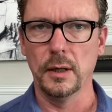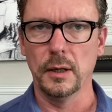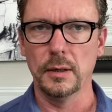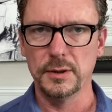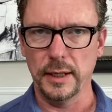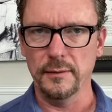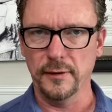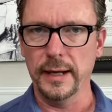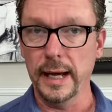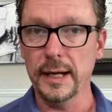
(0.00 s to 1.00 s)
chain
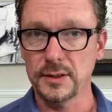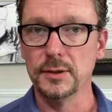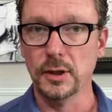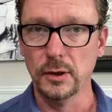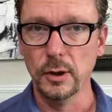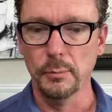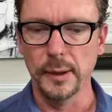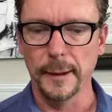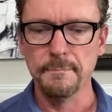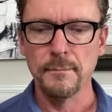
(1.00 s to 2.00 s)
fatty acids a little
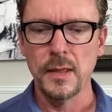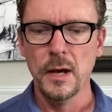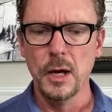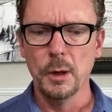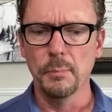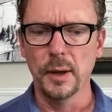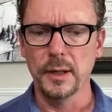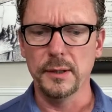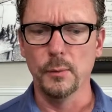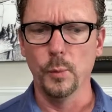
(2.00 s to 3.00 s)
bit,
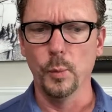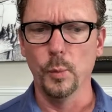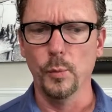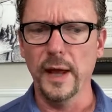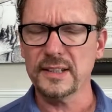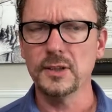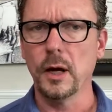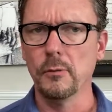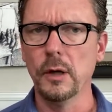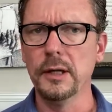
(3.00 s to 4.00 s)
but that's
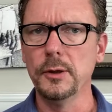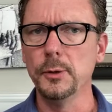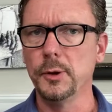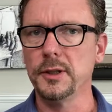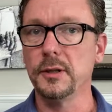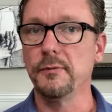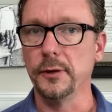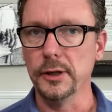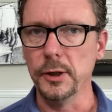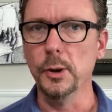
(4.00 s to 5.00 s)
not really nutrition for
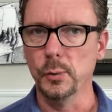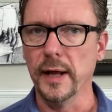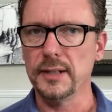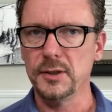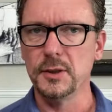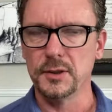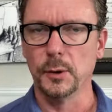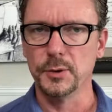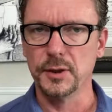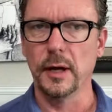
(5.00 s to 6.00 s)
you. That's just
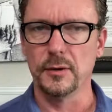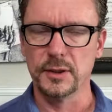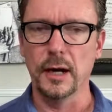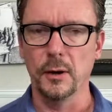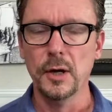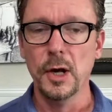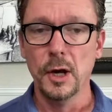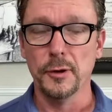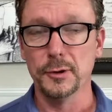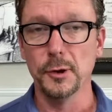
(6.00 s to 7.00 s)
those cells. Now,
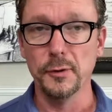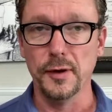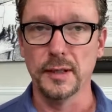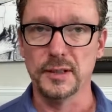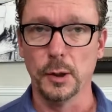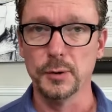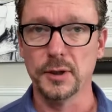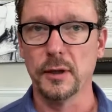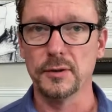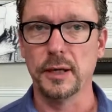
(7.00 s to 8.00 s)
the truth is those
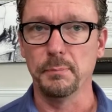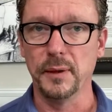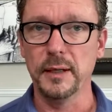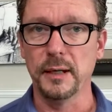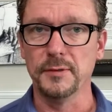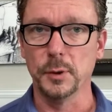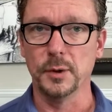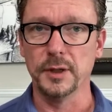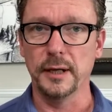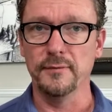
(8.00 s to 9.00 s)
cells get plenty of short
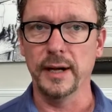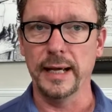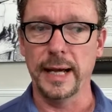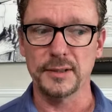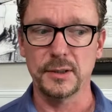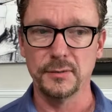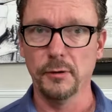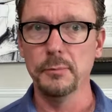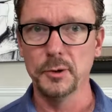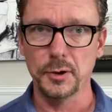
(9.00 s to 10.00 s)
chain fatty acids
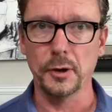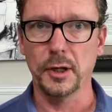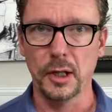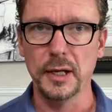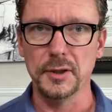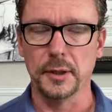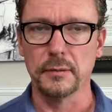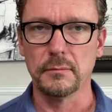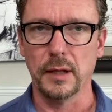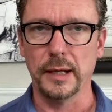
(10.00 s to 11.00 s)
from your circulation,
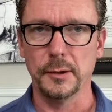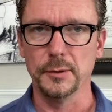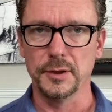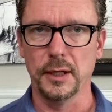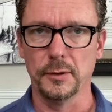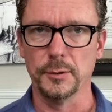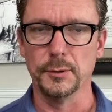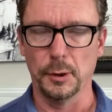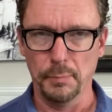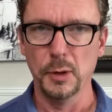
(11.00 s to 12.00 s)
like your cells are
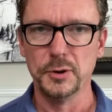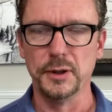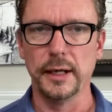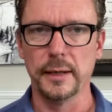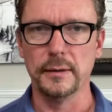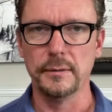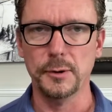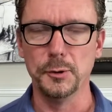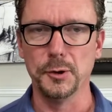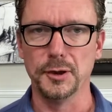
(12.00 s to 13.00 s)
supposed to get
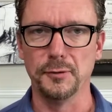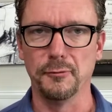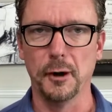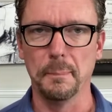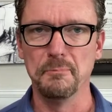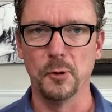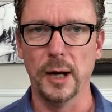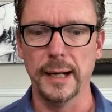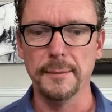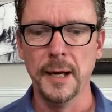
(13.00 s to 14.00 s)
nutrition from, right?